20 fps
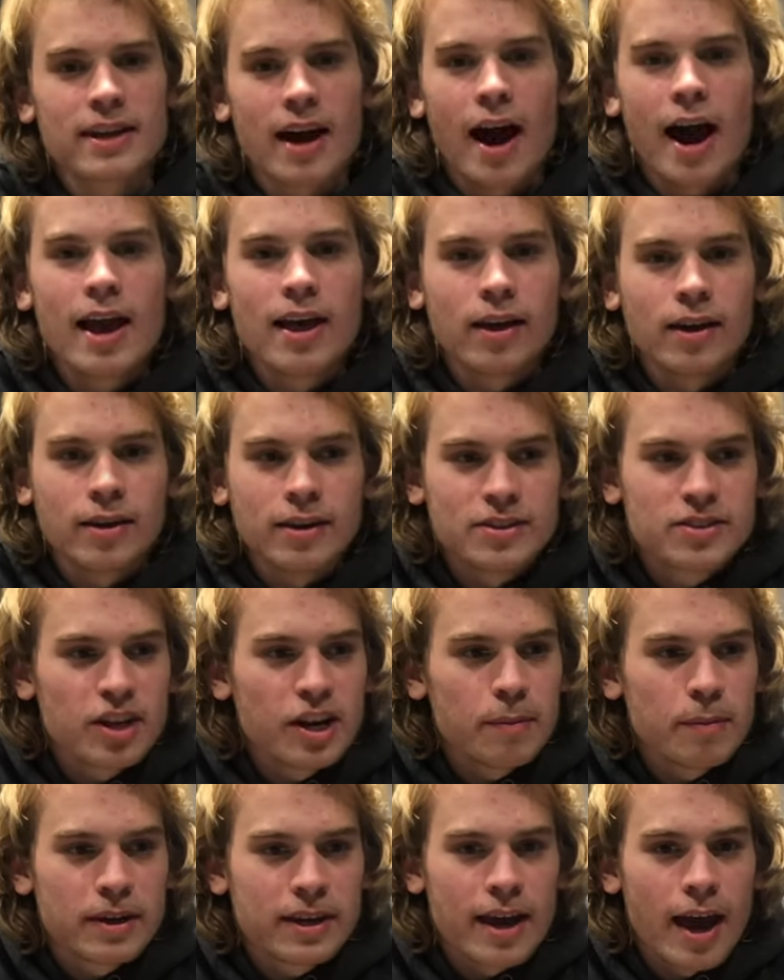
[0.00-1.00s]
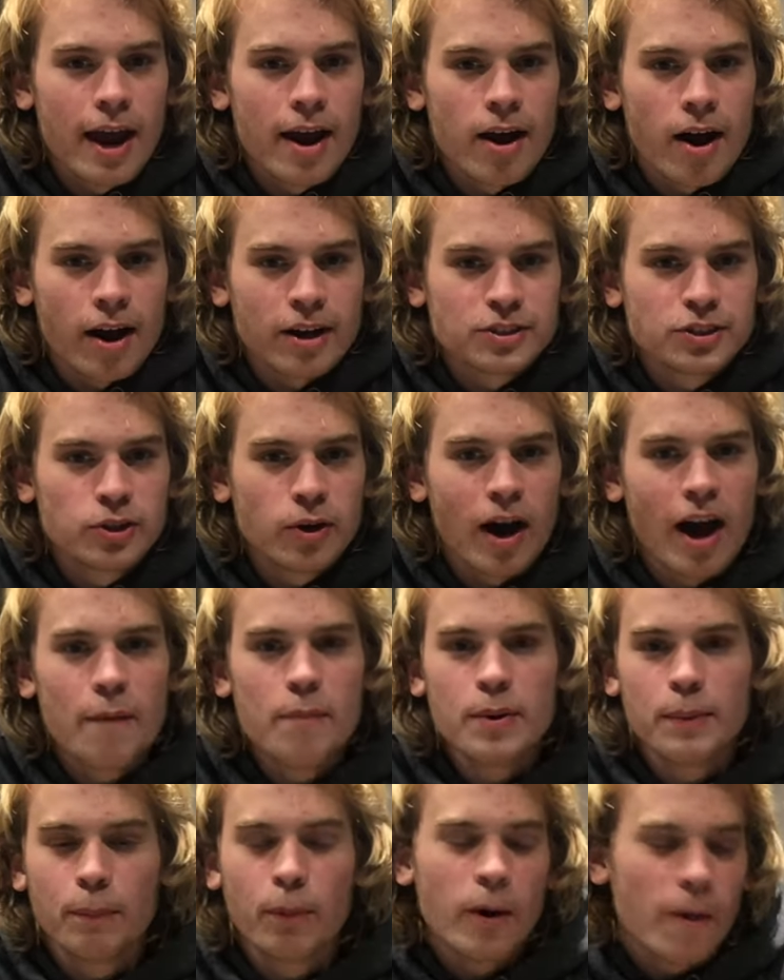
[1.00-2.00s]
the island, it's going to be chaos. So I've
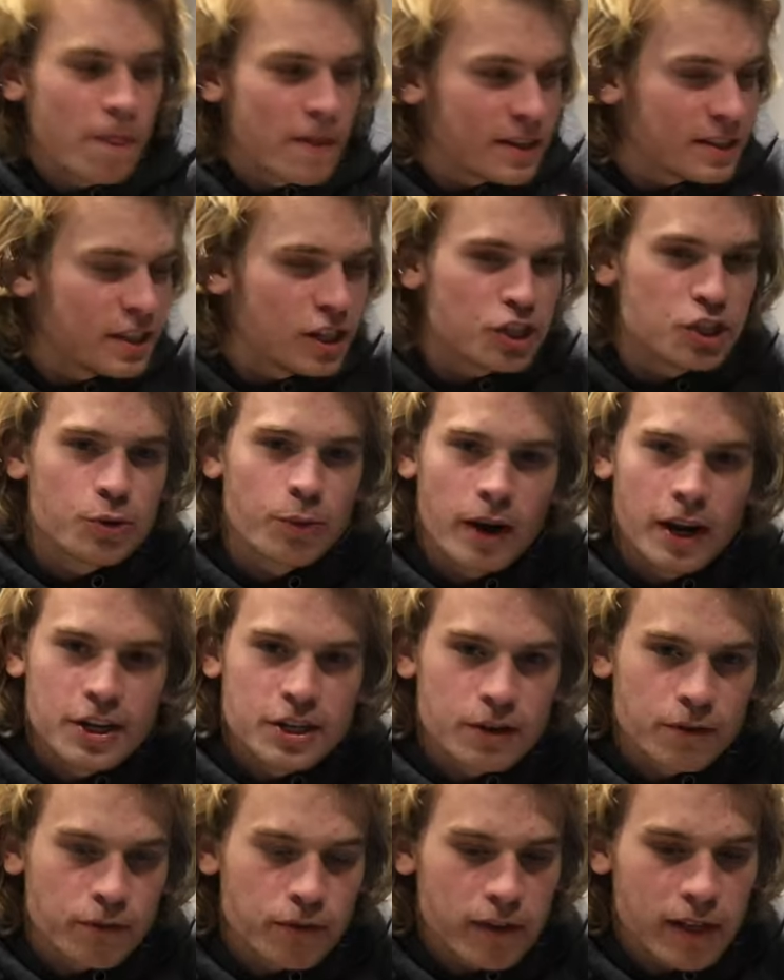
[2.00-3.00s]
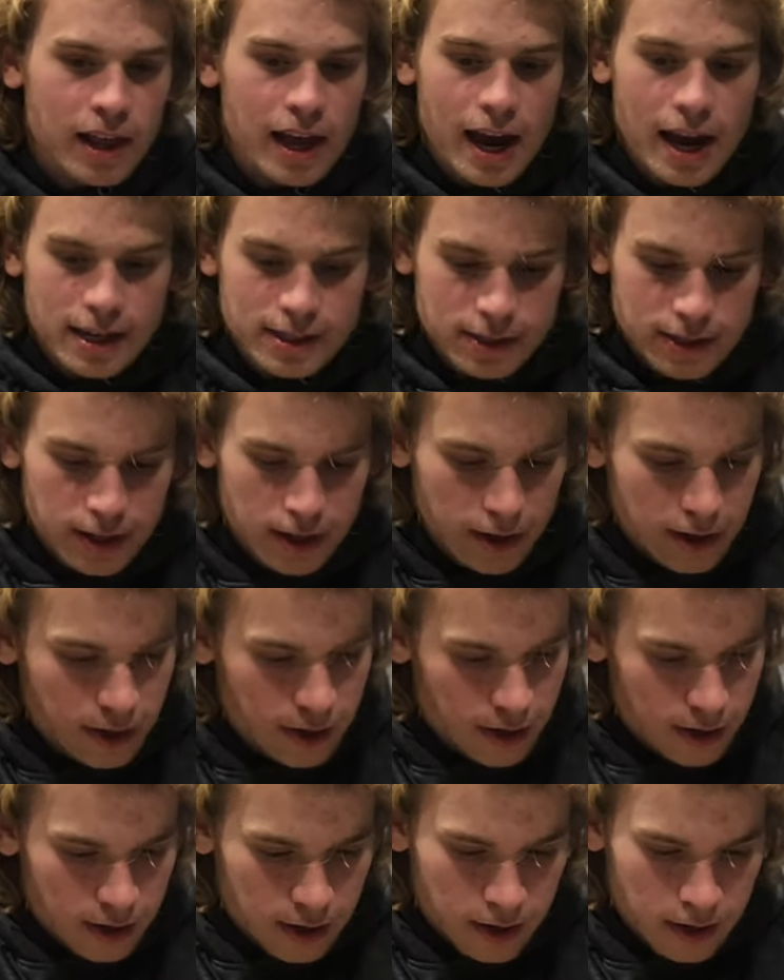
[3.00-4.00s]
been put in this situation for the last
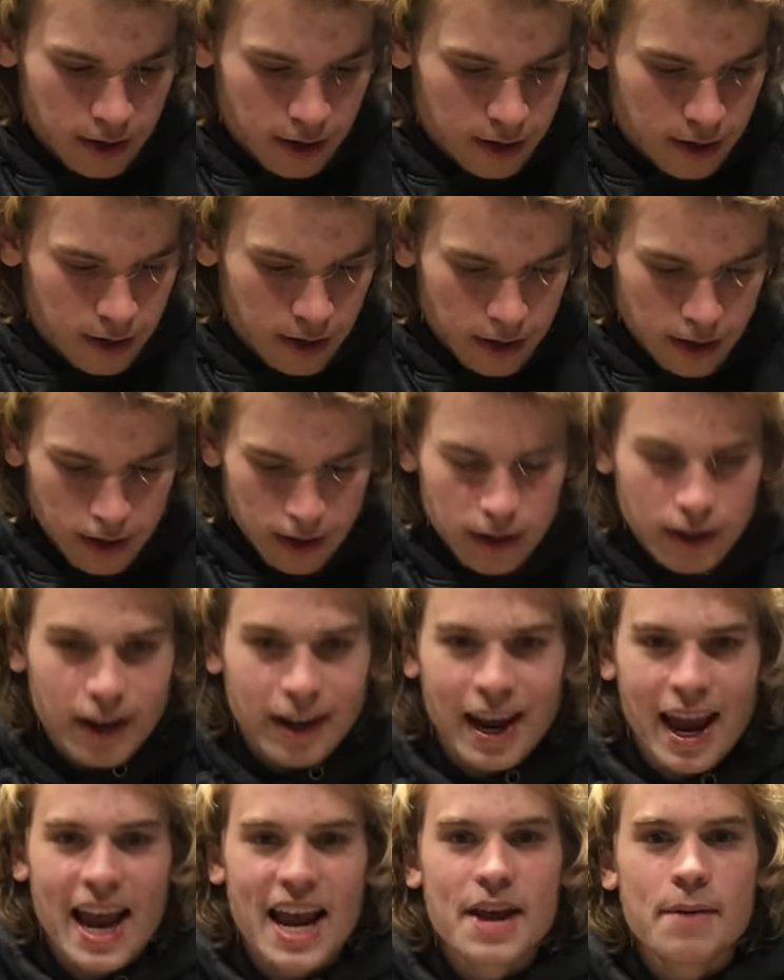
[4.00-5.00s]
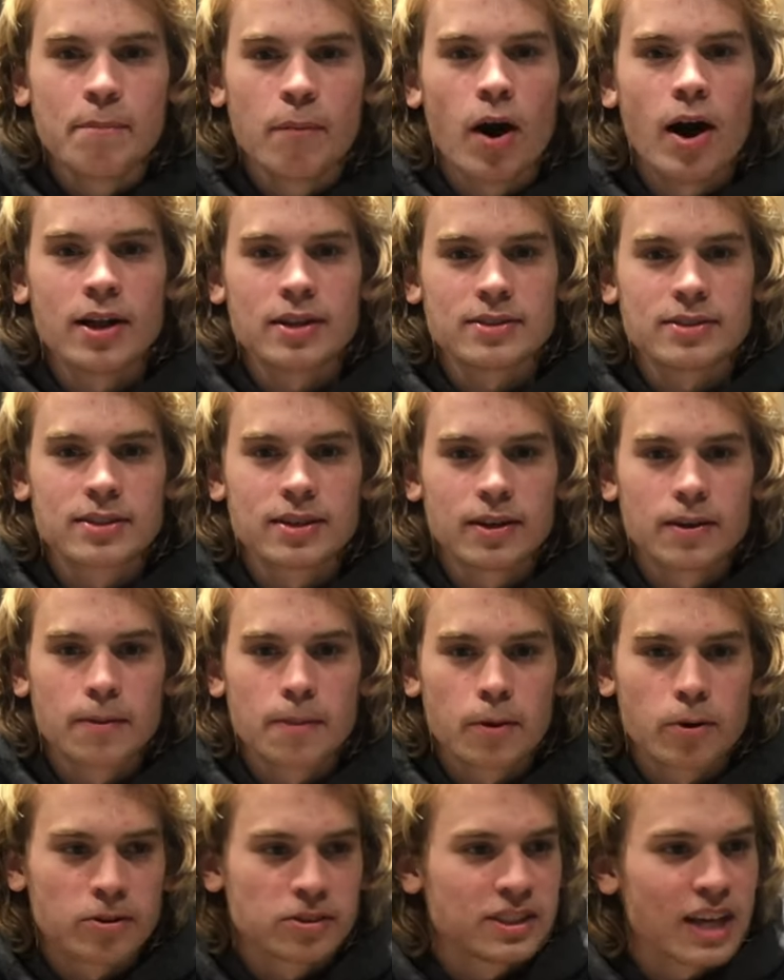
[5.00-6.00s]
8 months.
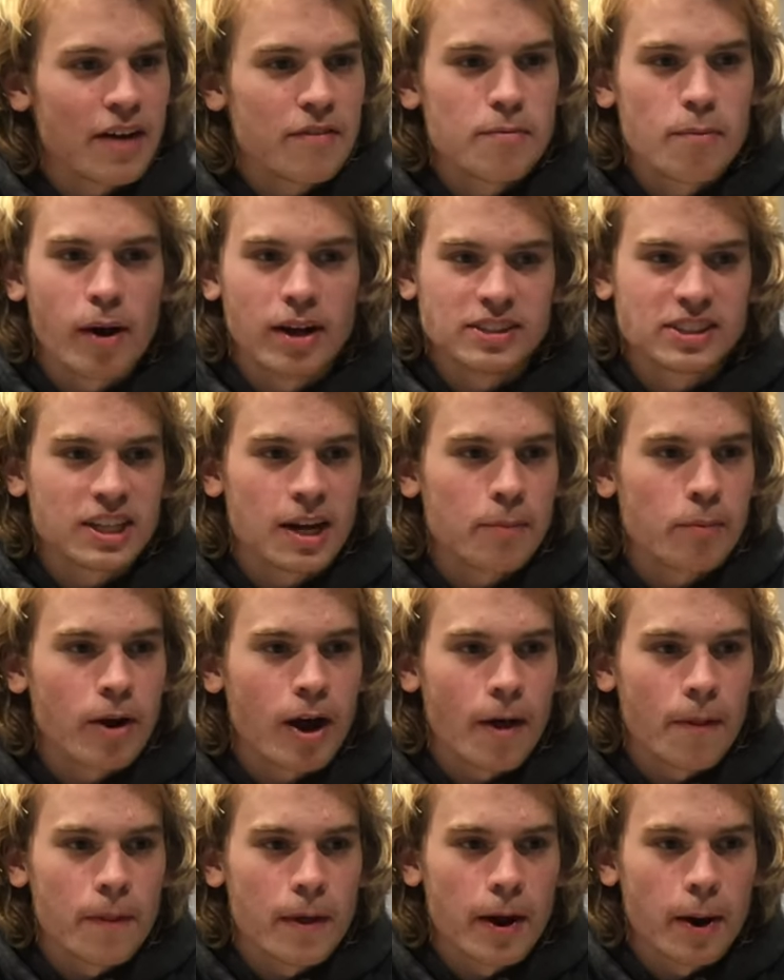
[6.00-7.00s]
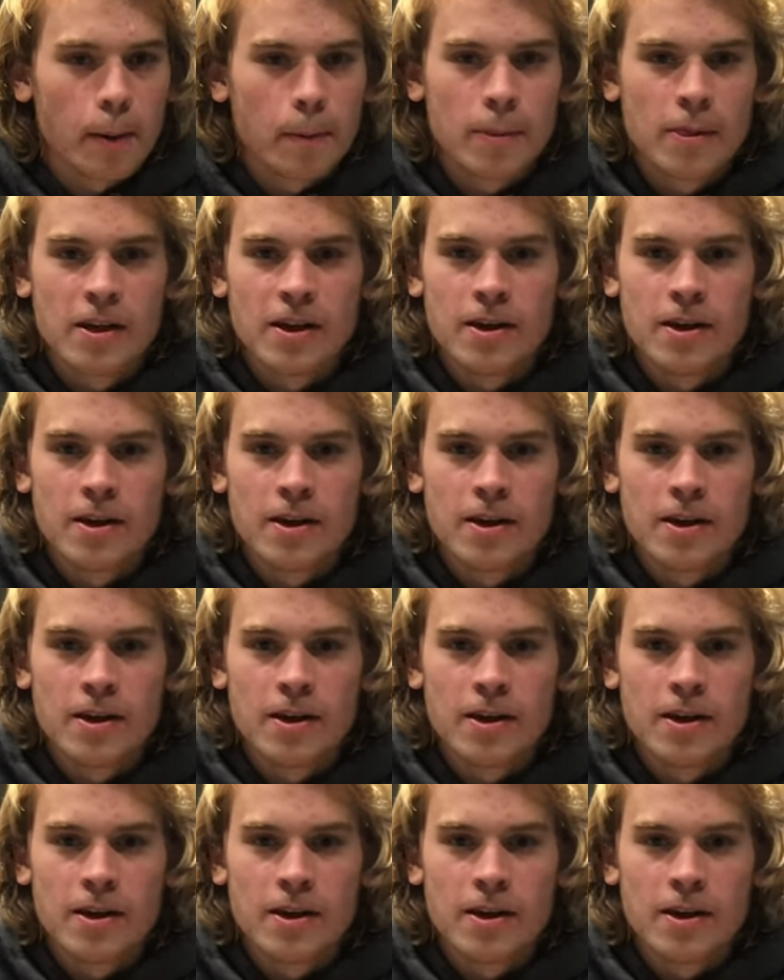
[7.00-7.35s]
Or 7 months, somewhere around there.